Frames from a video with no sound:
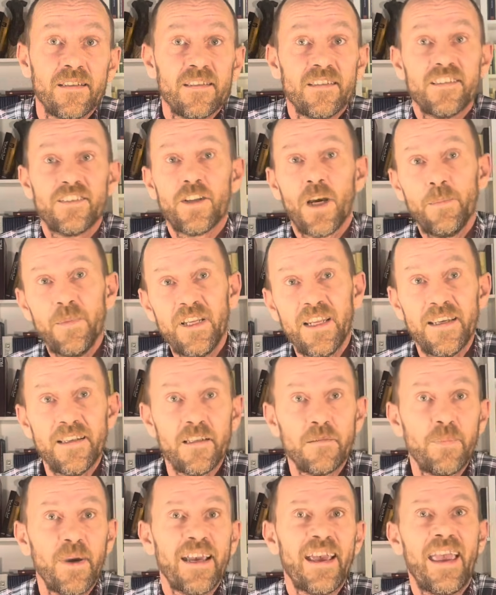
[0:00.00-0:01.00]
is
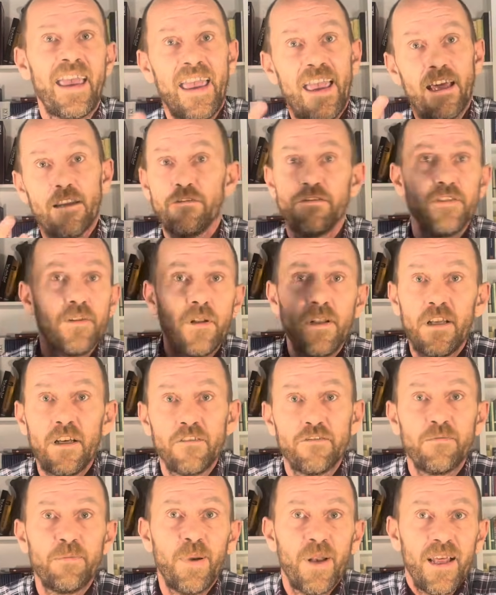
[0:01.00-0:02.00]
dominated by a handful
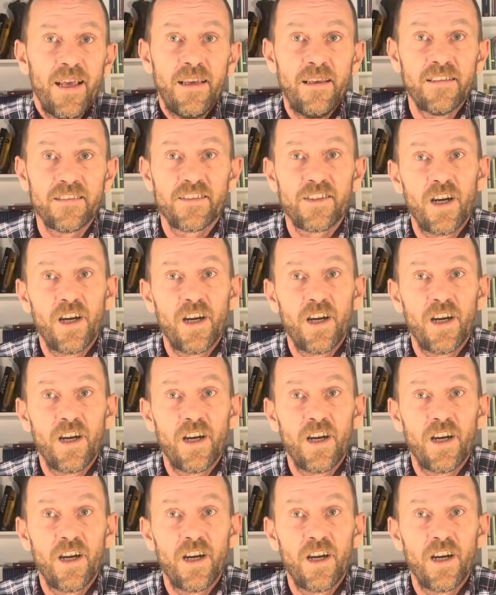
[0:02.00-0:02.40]
of players,